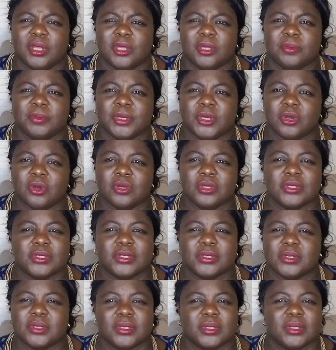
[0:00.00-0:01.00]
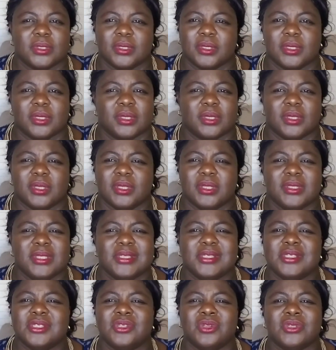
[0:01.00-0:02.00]
because this
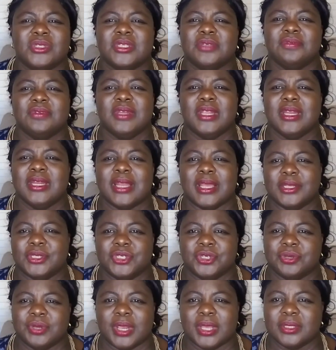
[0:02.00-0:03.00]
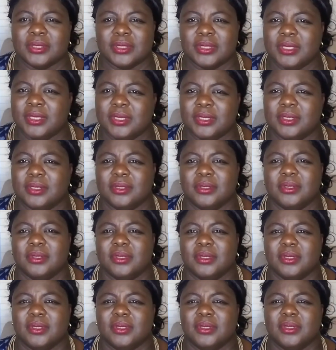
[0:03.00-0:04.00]
is not even a Nigerian thing.
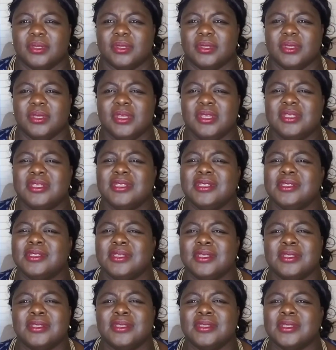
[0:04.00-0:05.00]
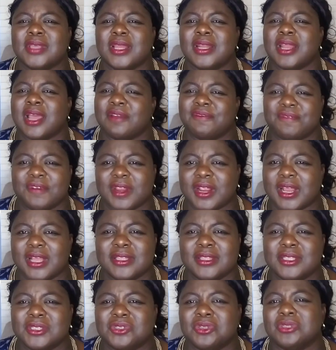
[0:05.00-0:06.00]
It is an African
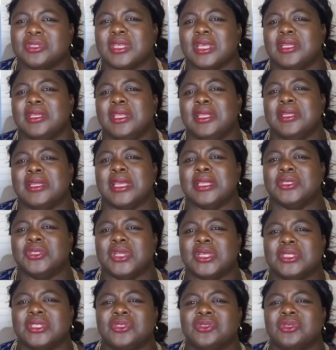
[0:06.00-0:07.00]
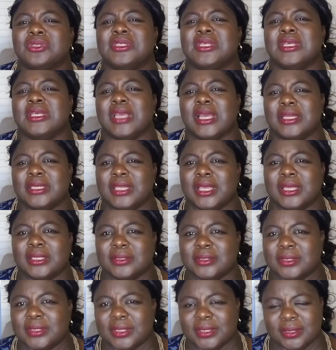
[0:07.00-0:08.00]
thing. It's not a Nigerian thing. It's not a
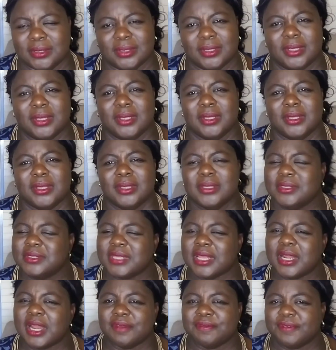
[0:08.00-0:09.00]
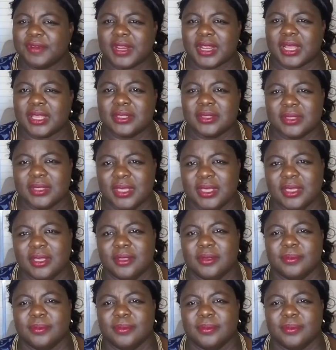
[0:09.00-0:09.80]
Ghanaian thing. It's an African thing.